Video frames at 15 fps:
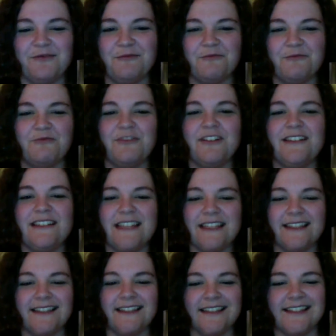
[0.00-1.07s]

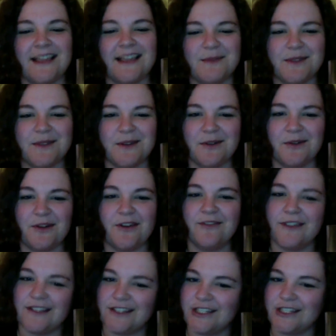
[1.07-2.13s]
ridiculous episode of
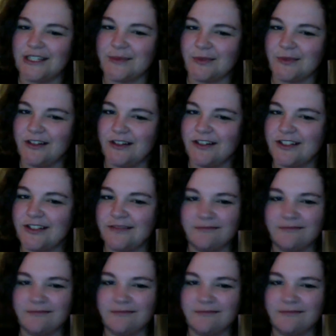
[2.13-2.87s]
It's Just Brunch.